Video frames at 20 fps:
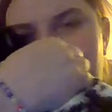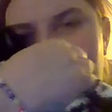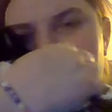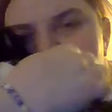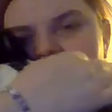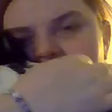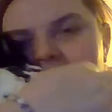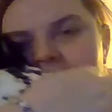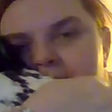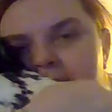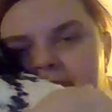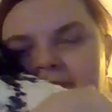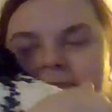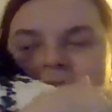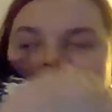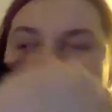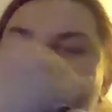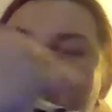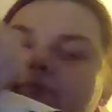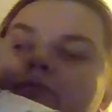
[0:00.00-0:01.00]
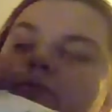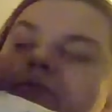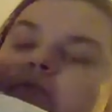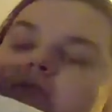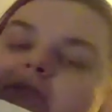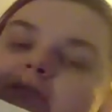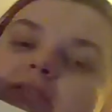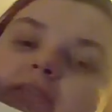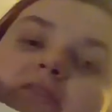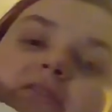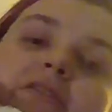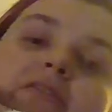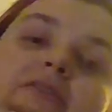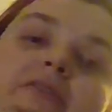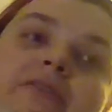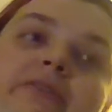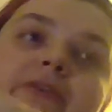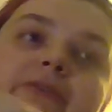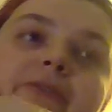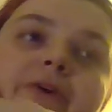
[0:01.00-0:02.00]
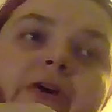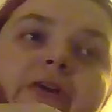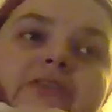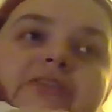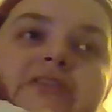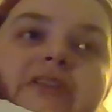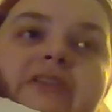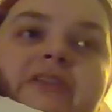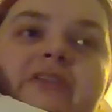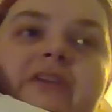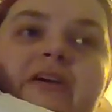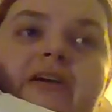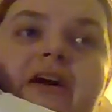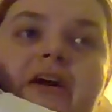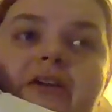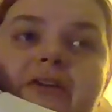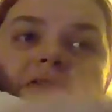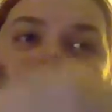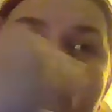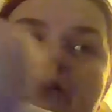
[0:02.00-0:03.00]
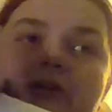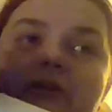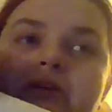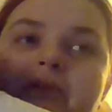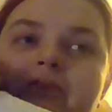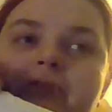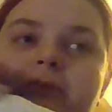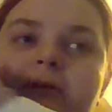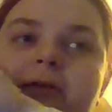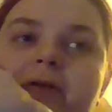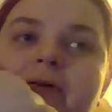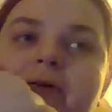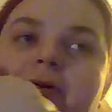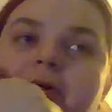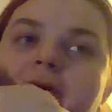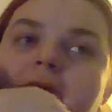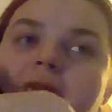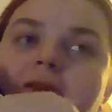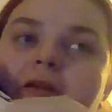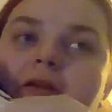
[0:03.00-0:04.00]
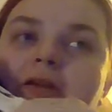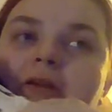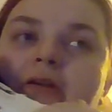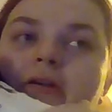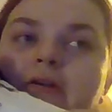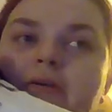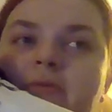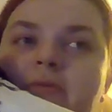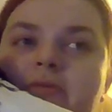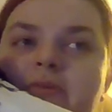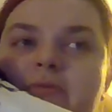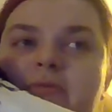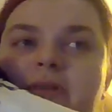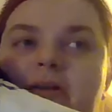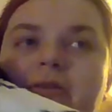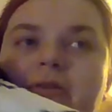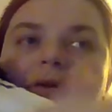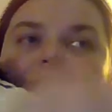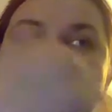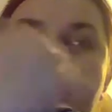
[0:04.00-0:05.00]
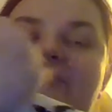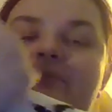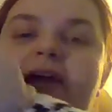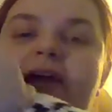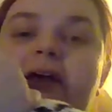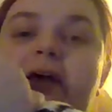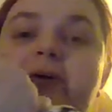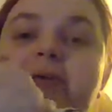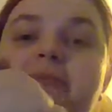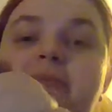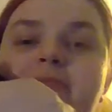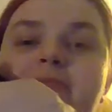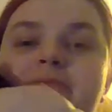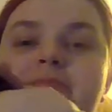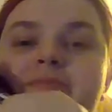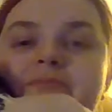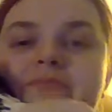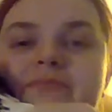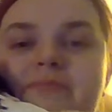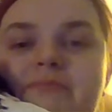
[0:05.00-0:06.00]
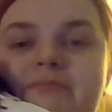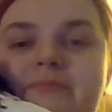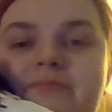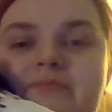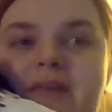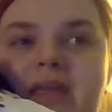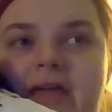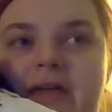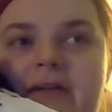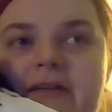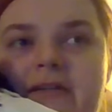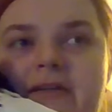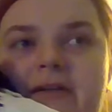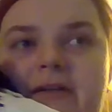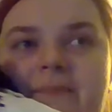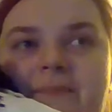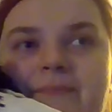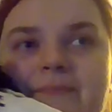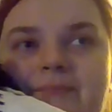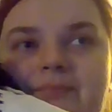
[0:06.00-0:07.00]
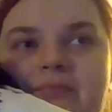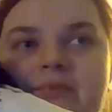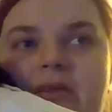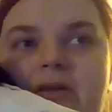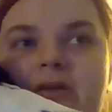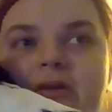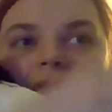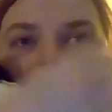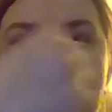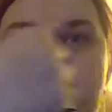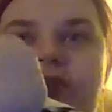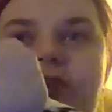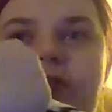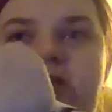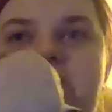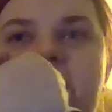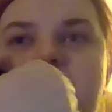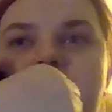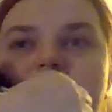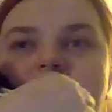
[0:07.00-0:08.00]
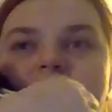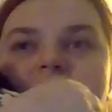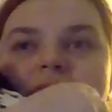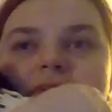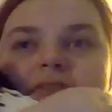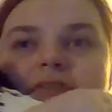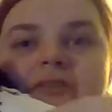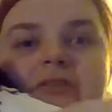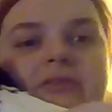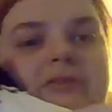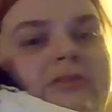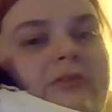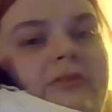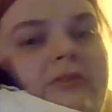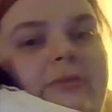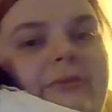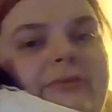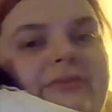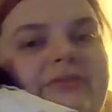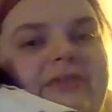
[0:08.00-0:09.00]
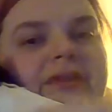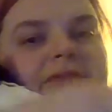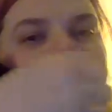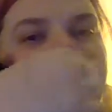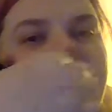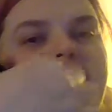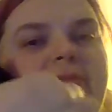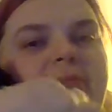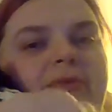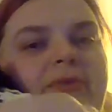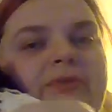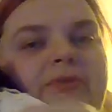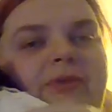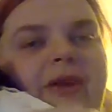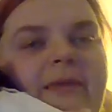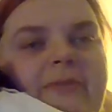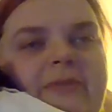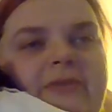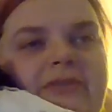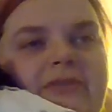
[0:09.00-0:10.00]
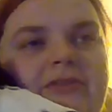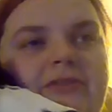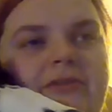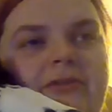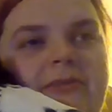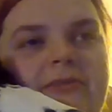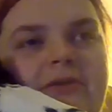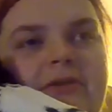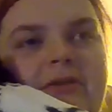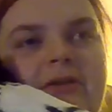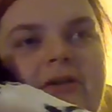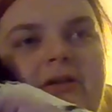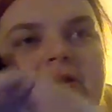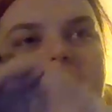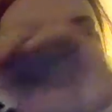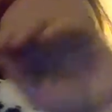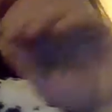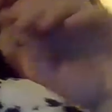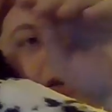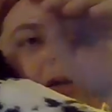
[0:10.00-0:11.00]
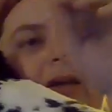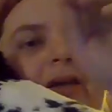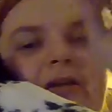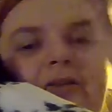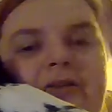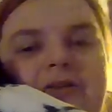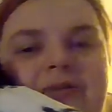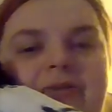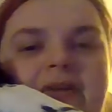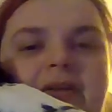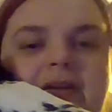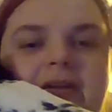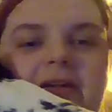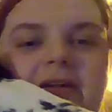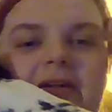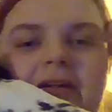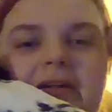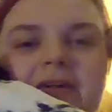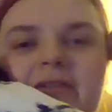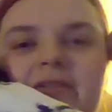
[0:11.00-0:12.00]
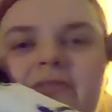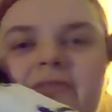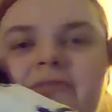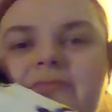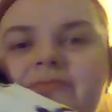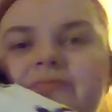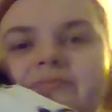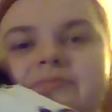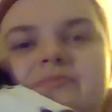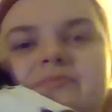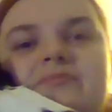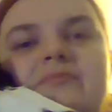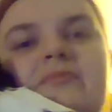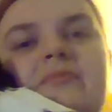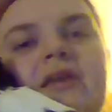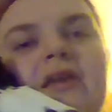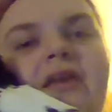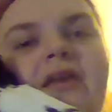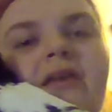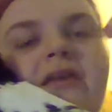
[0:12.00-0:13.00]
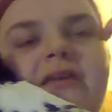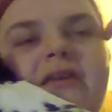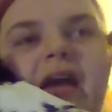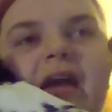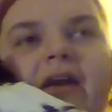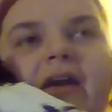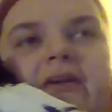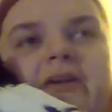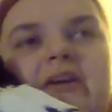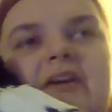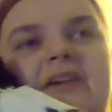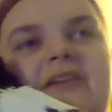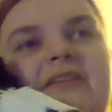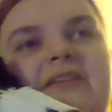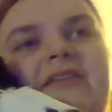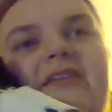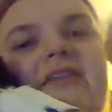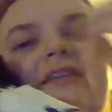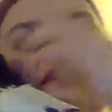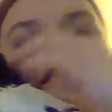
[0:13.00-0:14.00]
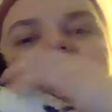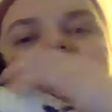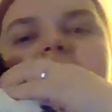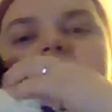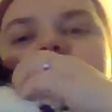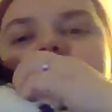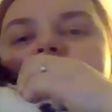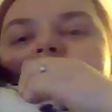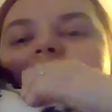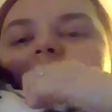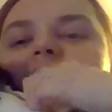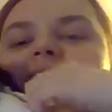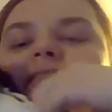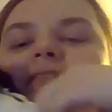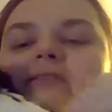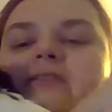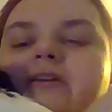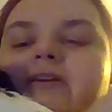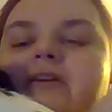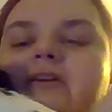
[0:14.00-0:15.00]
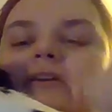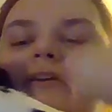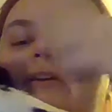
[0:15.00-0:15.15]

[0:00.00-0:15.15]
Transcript: baby. So far, she's a cuddler, a sweetheart, when you get her calmed down. And uh, she enjoys the normal stuff that most rabbits do, including uh, carrots and lettuce. And